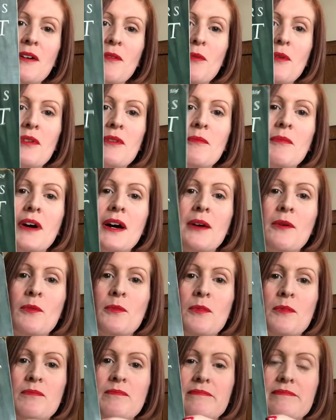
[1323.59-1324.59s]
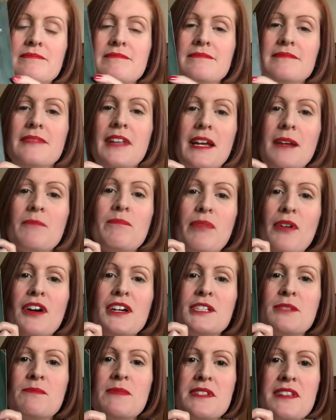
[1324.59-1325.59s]
one of my like
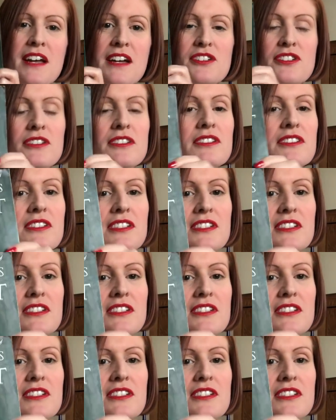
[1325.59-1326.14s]
prized possessions.